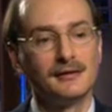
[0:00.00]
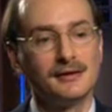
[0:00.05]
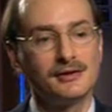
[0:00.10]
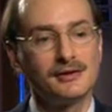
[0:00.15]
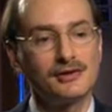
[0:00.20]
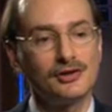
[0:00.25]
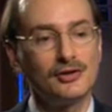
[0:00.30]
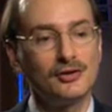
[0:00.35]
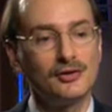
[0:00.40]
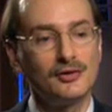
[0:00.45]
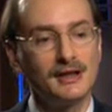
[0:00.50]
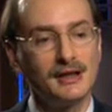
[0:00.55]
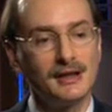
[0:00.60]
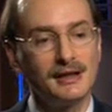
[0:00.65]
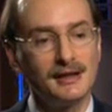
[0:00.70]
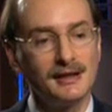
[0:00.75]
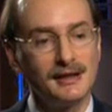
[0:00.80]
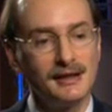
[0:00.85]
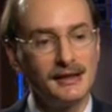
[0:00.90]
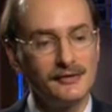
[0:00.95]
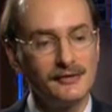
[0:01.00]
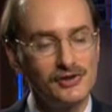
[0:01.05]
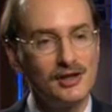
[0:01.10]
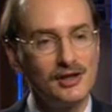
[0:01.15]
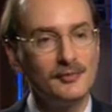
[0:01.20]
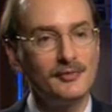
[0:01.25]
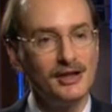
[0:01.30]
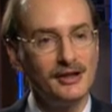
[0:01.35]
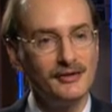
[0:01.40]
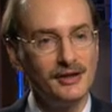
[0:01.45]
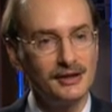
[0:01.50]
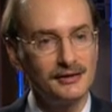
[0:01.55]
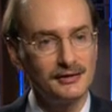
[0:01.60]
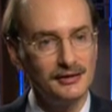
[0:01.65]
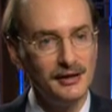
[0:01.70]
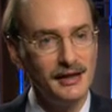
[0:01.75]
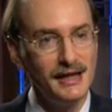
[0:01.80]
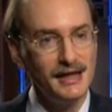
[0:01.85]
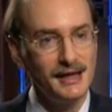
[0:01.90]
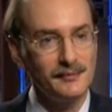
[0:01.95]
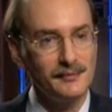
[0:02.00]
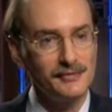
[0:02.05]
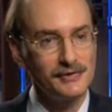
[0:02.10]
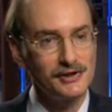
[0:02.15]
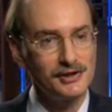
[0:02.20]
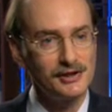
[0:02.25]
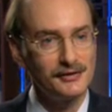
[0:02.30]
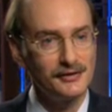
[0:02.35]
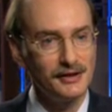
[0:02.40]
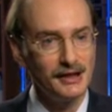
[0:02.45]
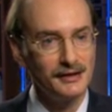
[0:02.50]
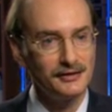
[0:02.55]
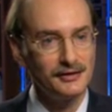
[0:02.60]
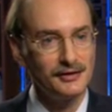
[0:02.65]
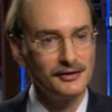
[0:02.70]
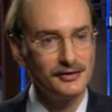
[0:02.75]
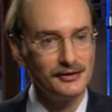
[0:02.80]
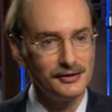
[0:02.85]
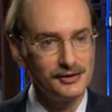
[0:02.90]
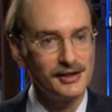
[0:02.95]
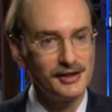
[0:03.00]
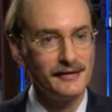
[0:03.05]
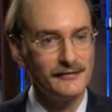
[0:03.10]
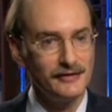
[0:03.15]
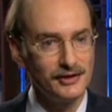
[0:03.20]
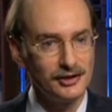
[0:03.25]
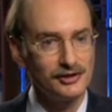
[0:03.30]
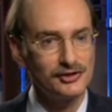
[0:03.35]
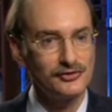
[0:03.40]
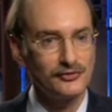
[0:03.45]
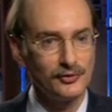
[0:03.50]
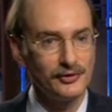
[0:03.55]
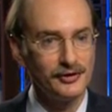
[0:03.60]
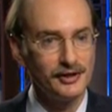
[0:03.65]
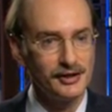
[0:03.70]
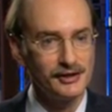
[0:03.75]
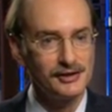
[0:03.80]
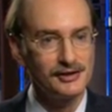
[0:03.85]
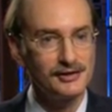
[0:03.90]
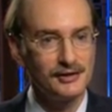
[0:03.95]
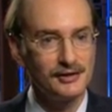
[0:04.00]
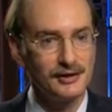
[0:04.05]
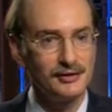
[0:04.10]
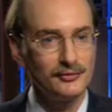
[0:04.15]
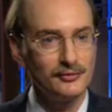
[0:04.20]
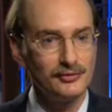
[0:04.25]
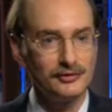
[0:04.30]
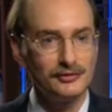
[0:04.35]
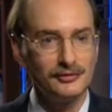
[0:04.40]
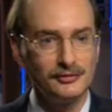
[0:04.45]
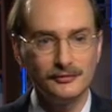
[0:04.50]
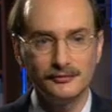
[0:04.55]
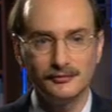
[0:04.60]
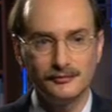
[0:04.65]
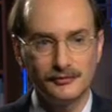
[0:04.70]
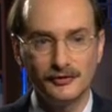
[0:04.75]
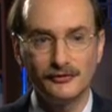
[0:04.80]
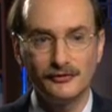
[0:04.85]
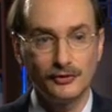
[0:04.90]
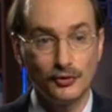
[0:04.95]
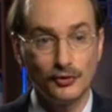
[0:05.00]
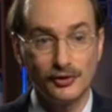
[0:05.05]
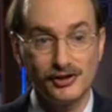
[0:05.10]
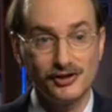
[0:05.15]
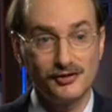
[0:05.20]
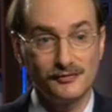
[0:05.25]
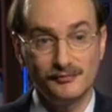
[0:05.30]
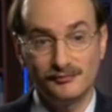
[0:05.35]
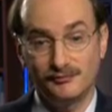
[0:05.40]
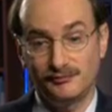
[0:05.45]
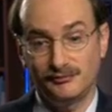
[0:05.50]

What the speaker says: So if somebody then claims that there is evidence for this, they will, of course,